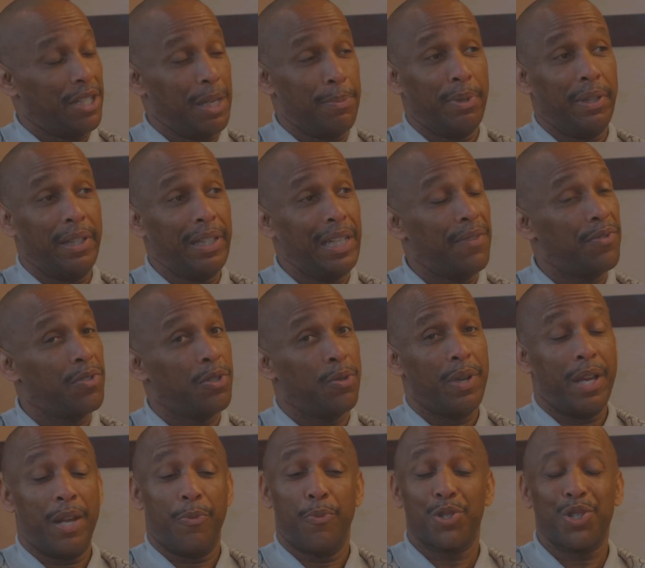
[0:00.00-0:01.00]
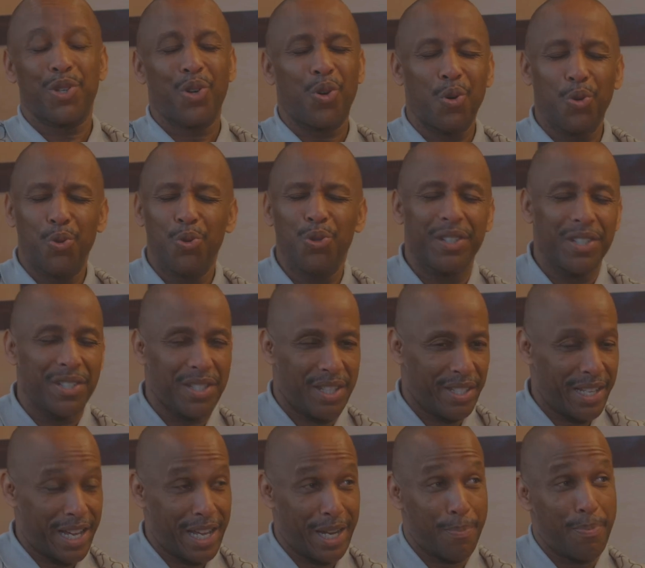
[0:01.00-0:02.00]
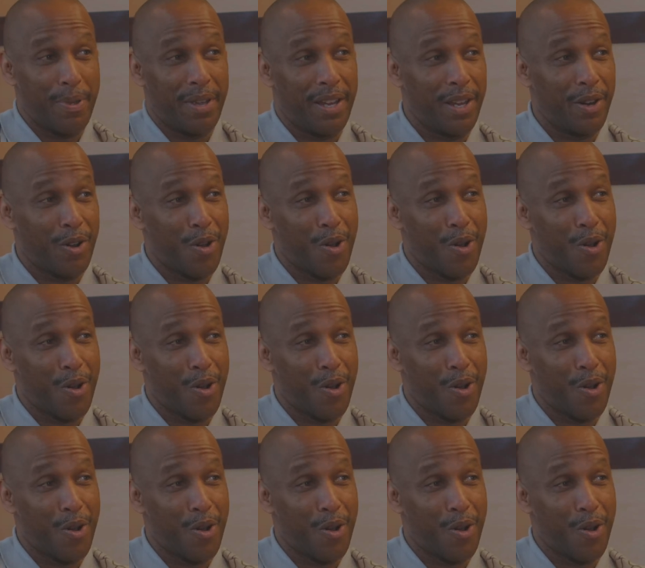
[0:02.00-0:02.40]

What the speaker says: She believed you. And what's cool is that it paid